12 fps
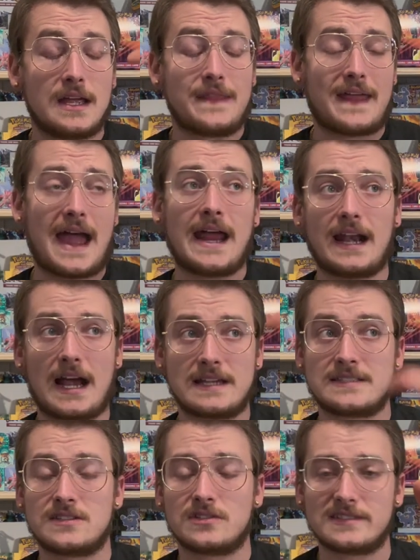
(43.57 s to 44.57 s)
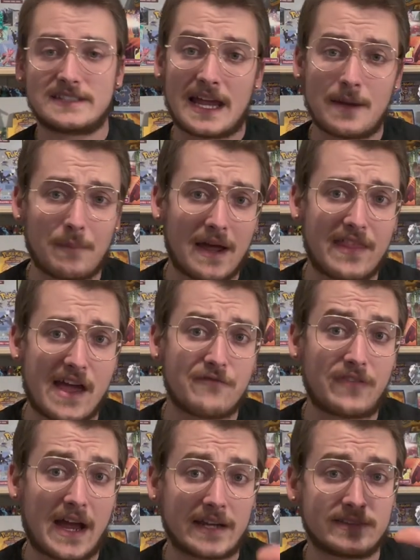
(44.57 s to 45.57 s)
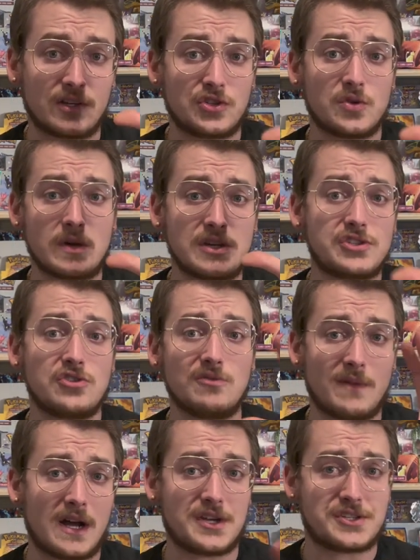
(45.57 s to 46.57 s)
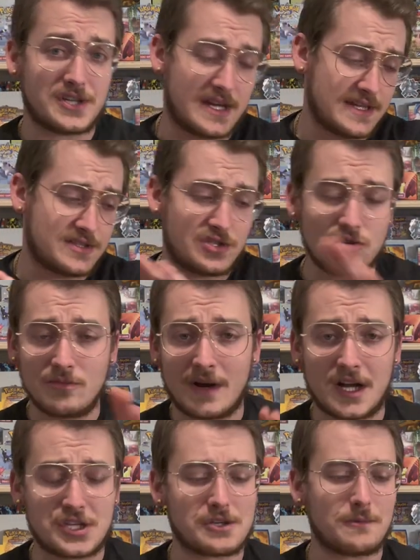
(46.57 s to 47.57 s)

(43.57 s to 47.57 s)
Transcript: That, I still stand by that fact. They're doing too much. It's too much.